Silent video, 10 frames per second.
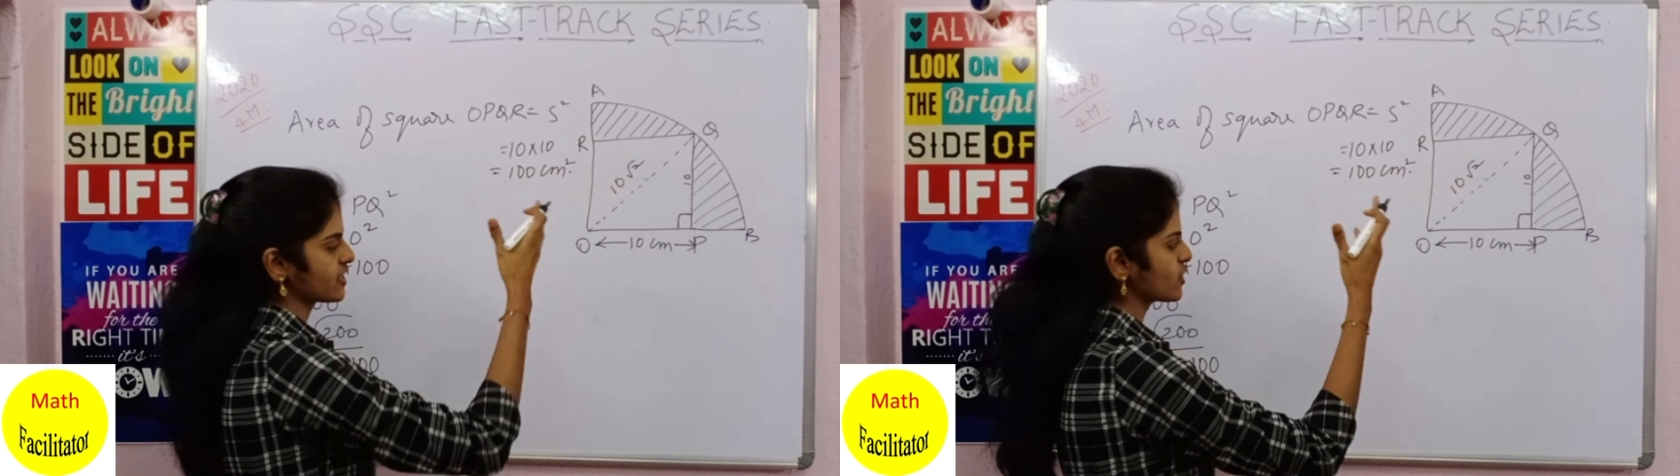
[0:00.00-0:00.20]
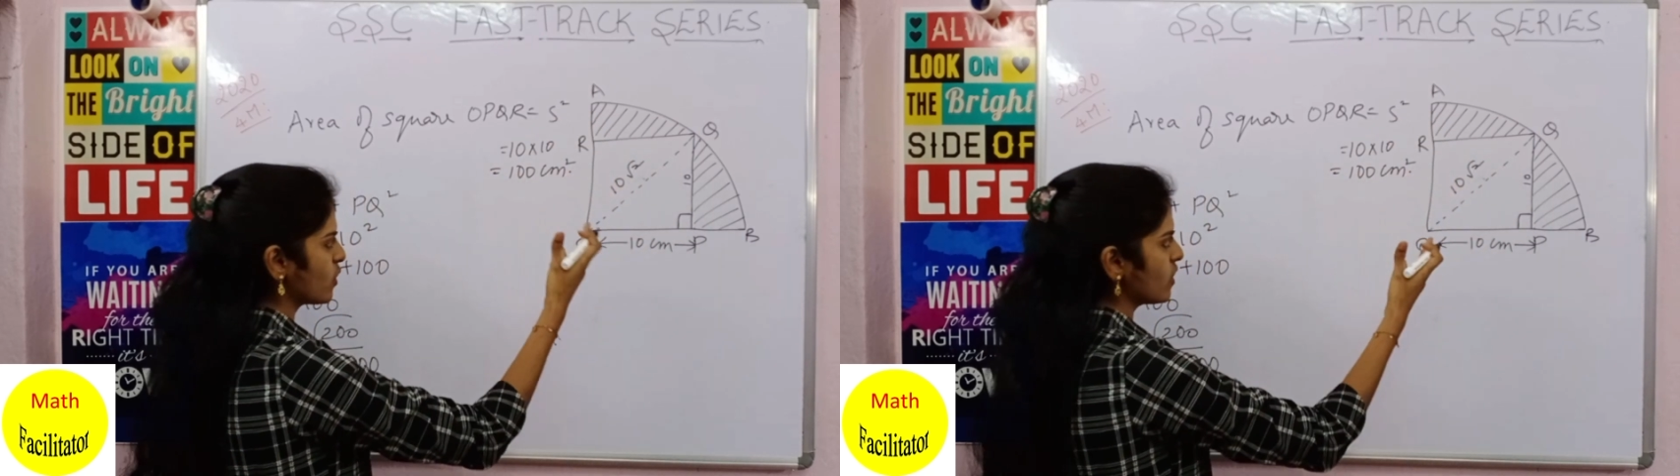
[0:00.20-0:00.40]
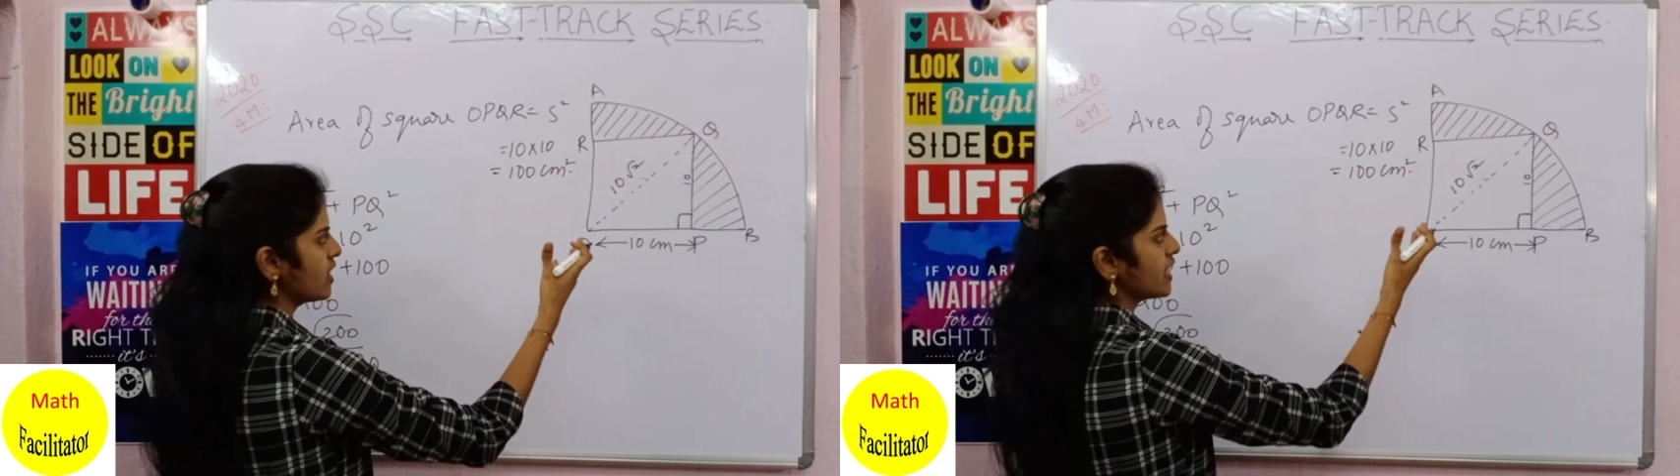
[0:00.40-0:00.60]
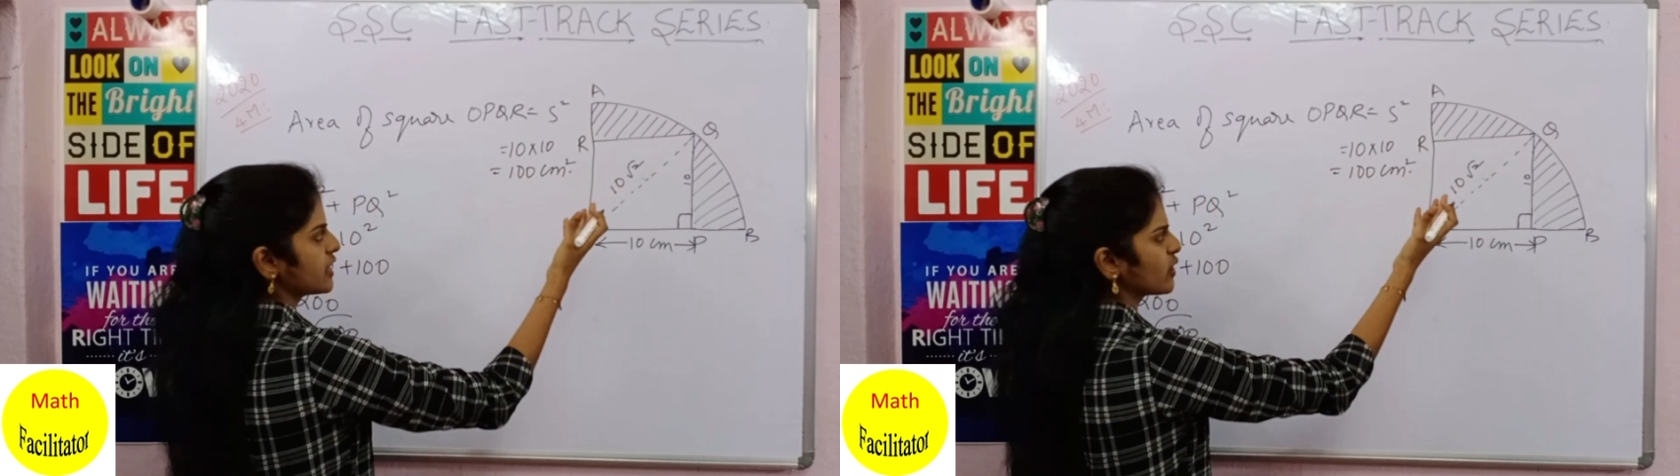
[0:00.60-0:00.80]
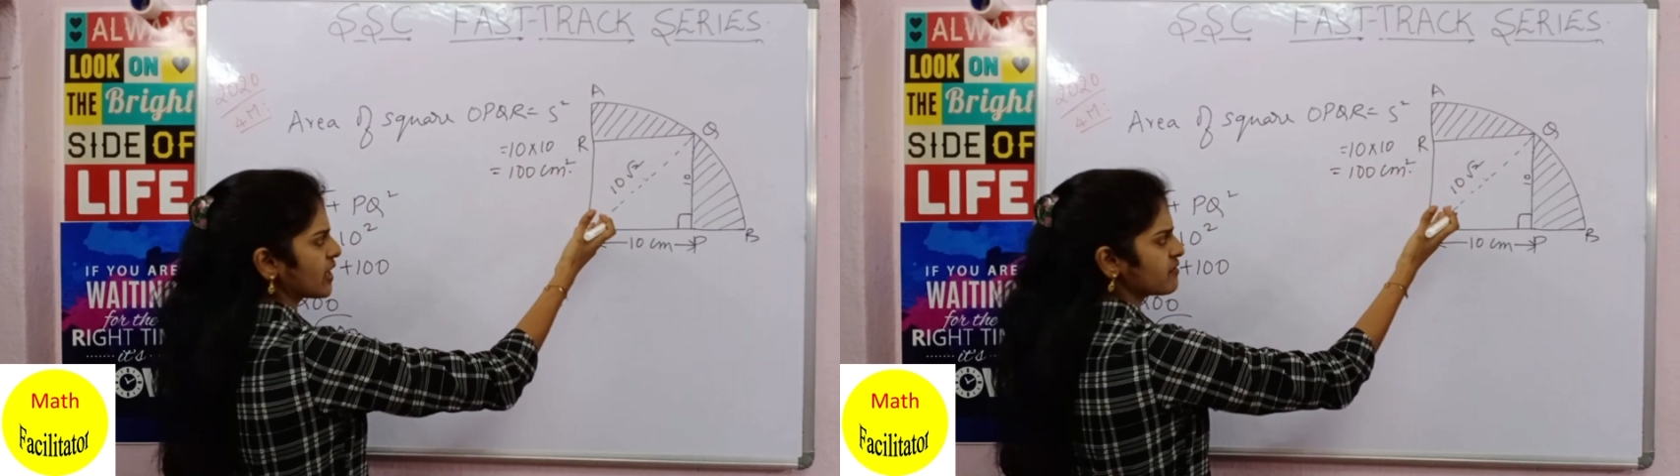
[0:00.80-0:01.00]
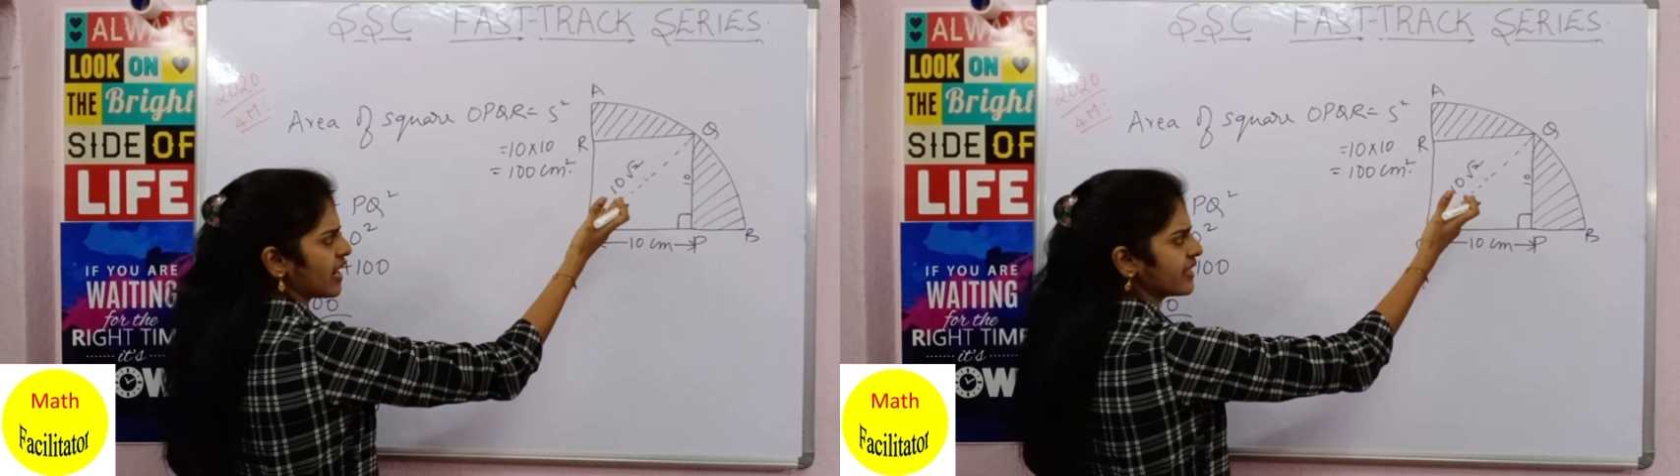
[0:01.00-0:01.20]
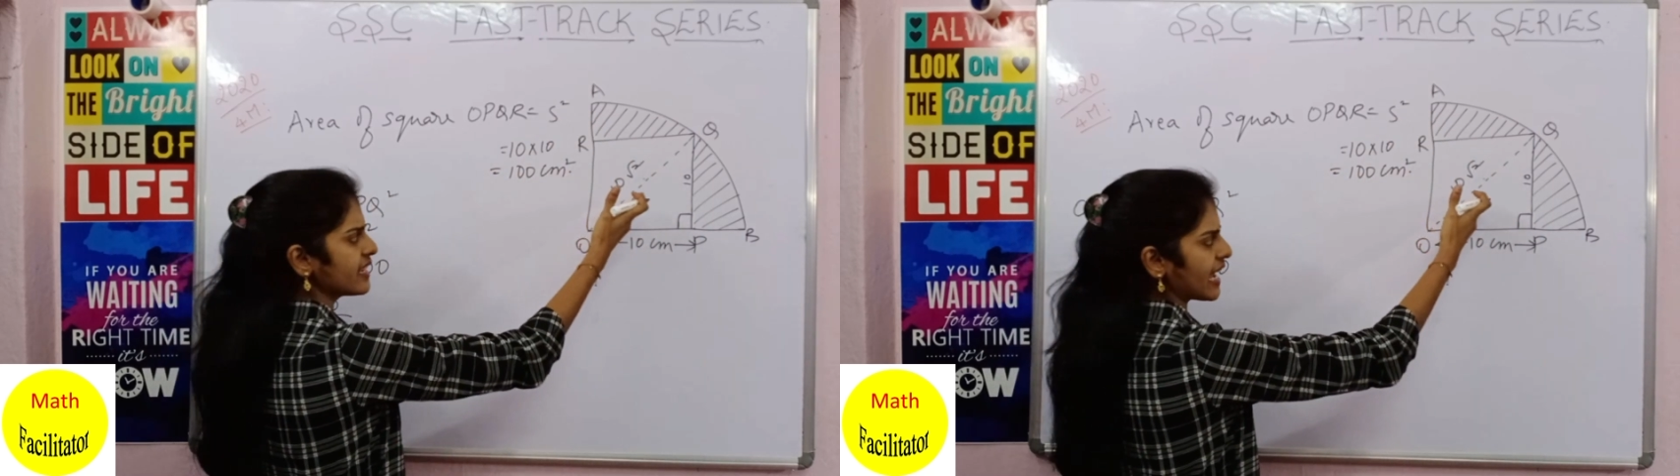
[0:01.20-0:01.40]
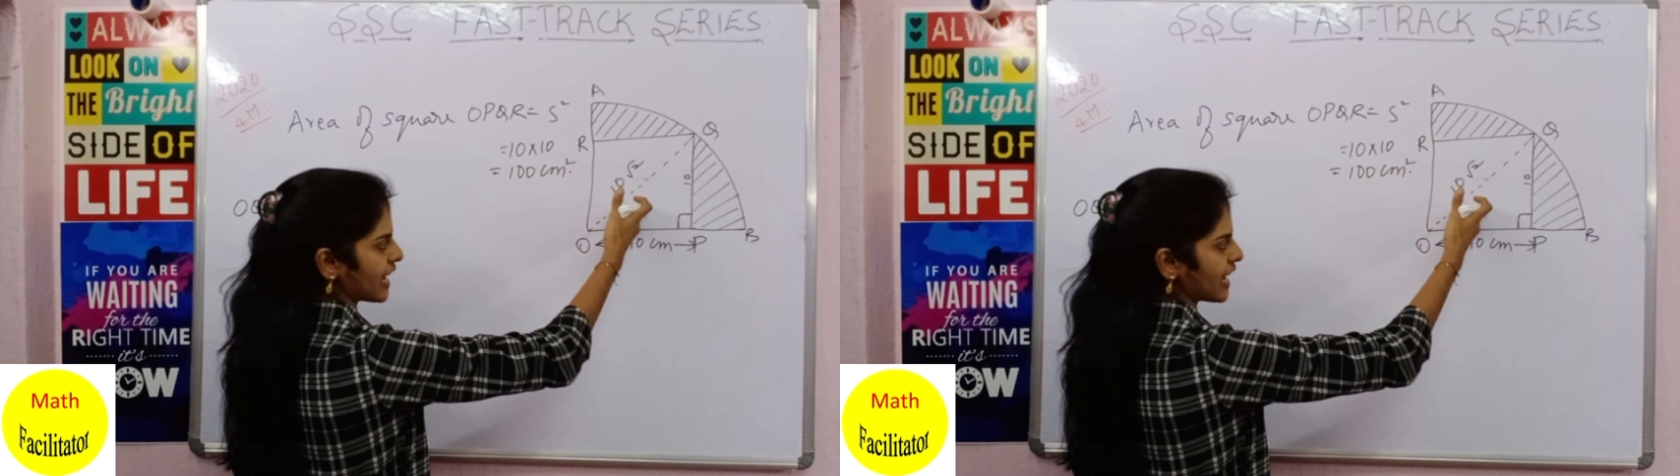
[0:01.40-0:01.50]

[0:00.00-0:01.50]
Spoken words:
So you can find the